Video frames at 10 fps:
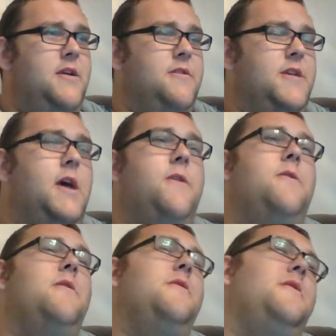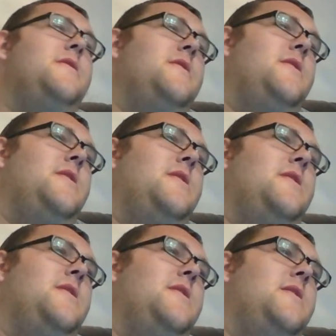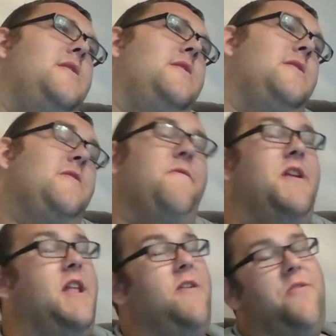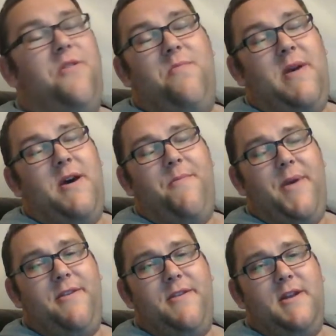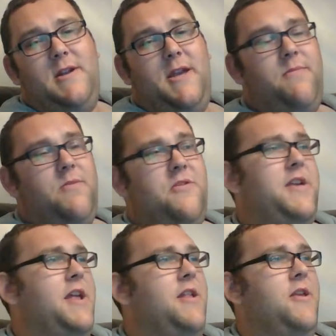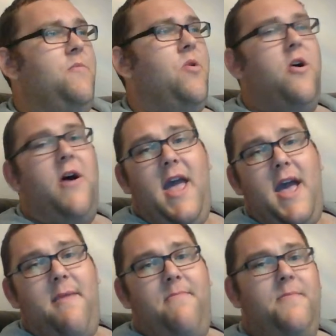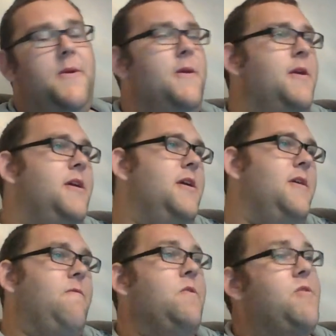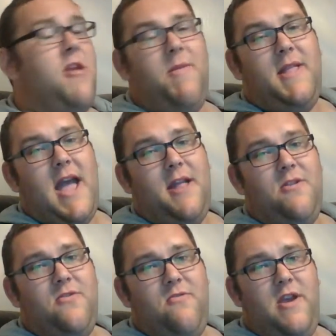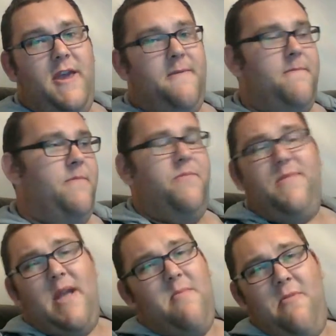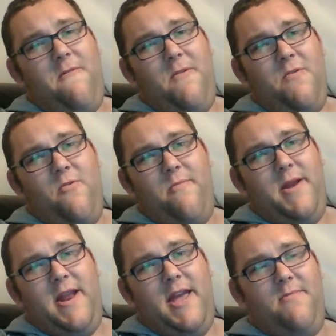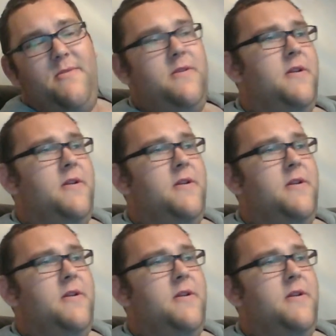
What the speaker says: So this video is just about basically I'm just telling you what I am. If you see me down the street, don't bother calling me names.